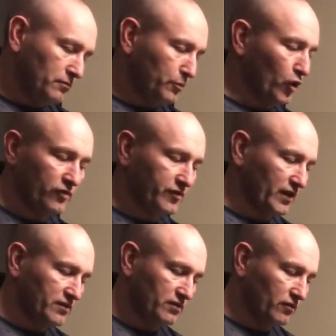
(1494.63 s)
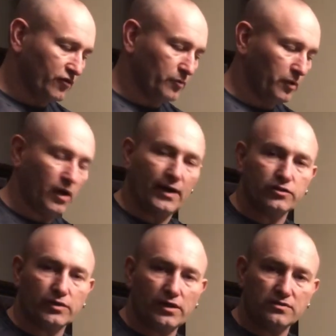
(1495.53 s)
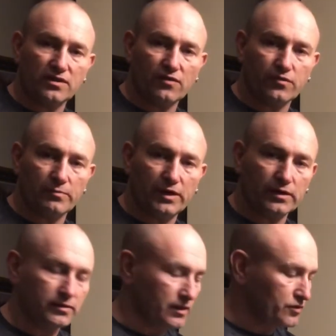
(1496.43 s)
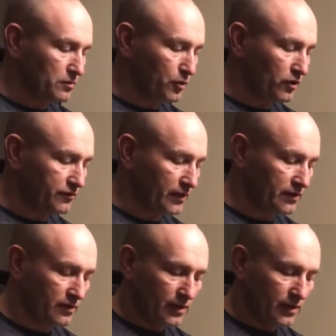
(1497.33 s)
perfect. For a blind trail set for mink, these are perfect.